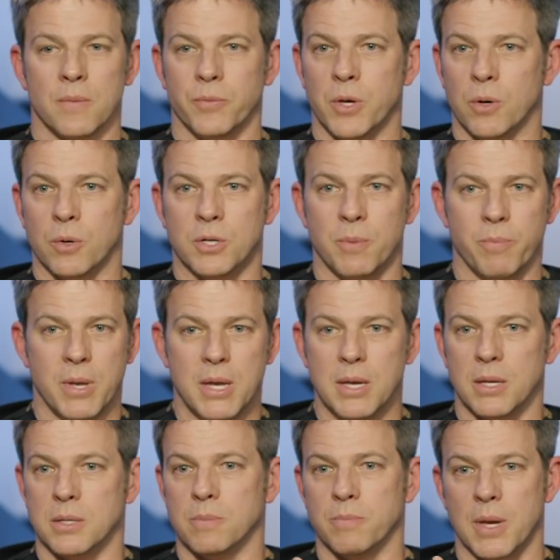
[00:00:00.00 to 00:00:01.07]
You know, to me
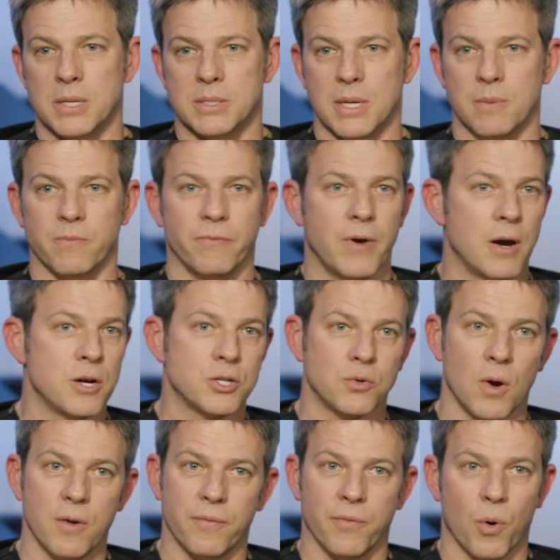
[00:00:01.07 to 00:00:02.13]
it may seem very
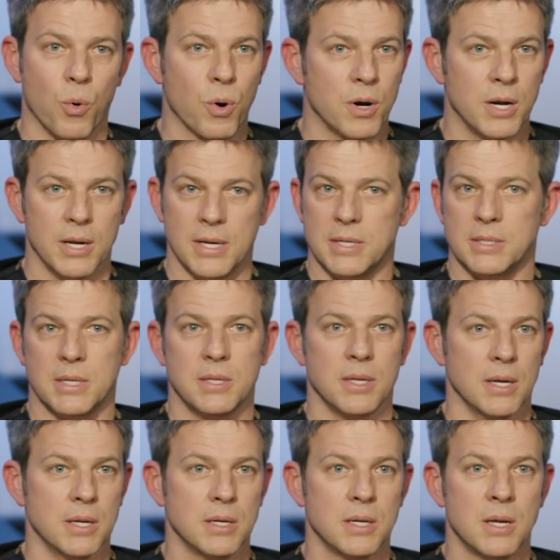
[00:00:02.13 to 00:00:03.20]
straightforward and easy
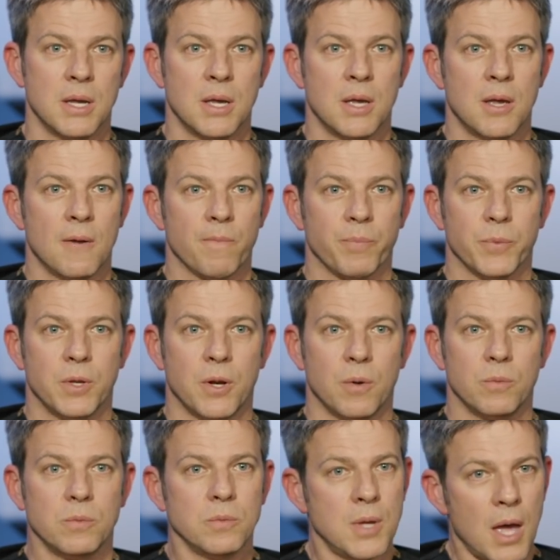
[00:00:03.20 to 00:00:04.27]
that you
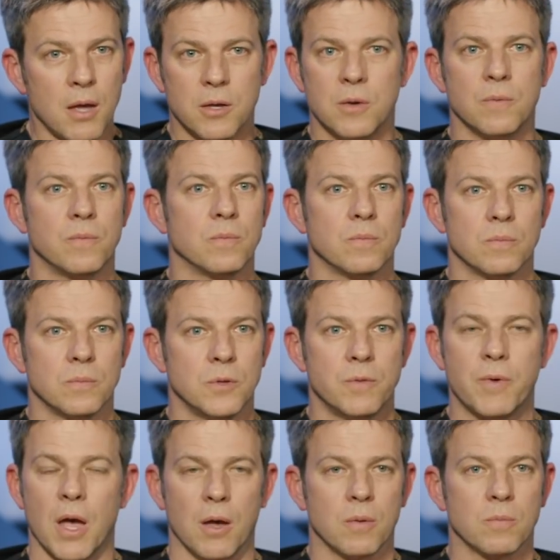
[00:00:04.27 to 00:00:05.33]
know, yeah, you
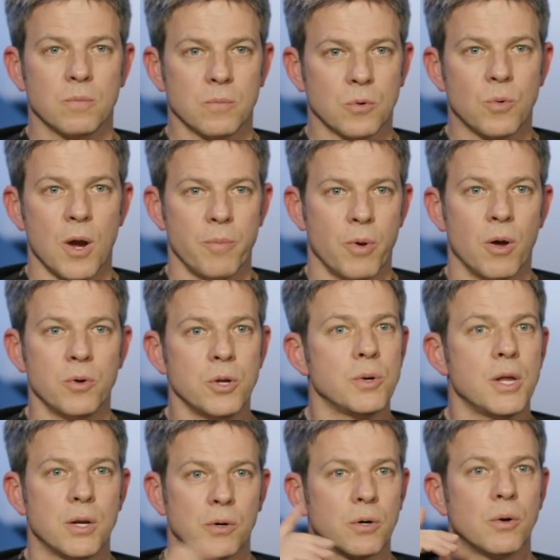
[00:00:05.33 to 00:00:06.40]
you've got great bone, you
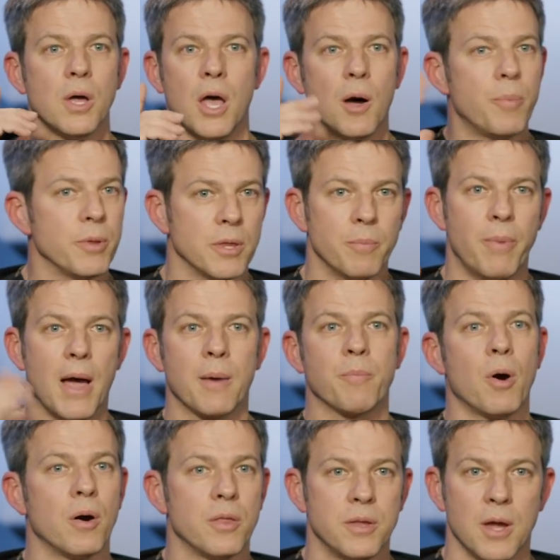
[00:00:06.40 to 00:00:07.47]
need a little help in the back
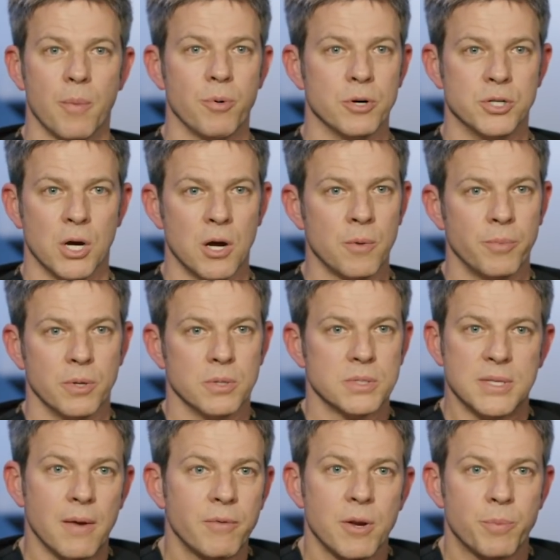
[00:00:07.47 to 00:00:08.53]
part of the upper jaw, but
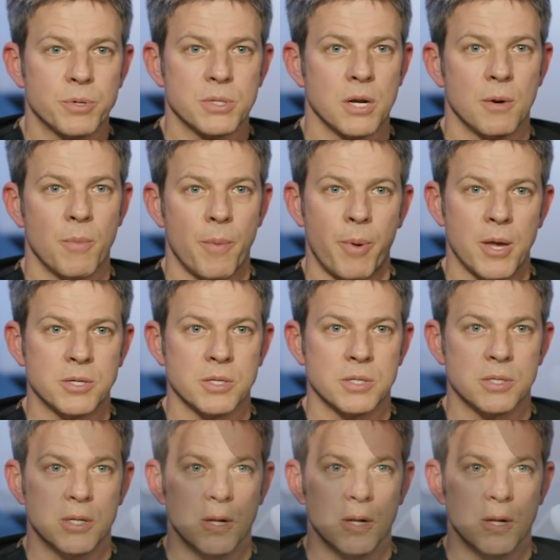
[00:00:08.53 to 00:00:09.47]
70% of my patients